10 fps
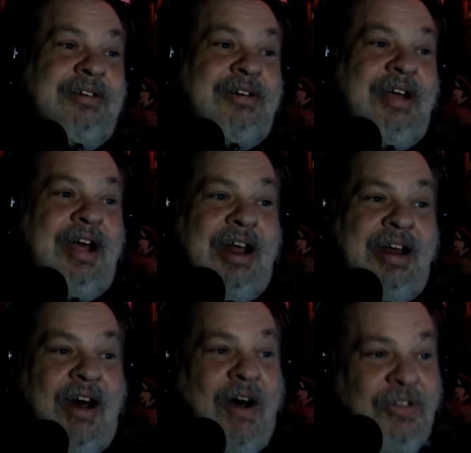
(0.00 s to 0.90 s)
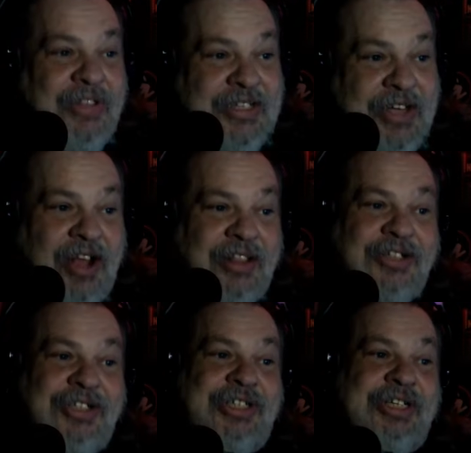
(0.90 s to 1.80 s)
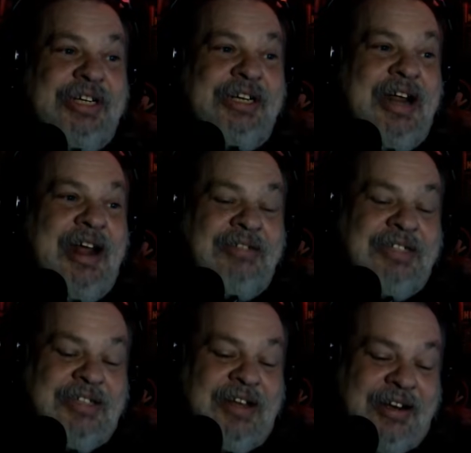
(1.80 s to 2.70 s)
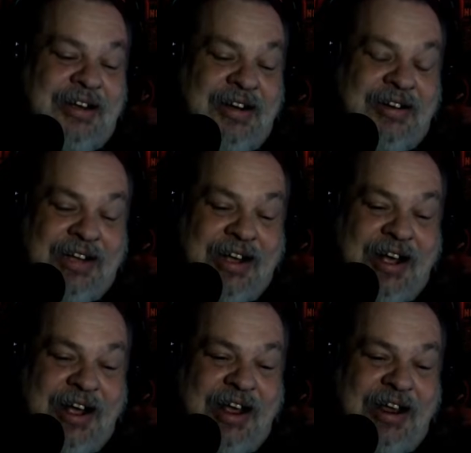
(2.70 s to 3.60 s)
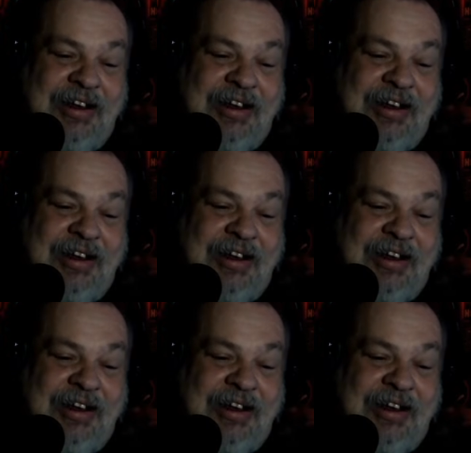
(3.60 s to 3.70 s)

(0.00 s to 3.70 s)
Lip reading: and all this other shit. And I'm just like, okay.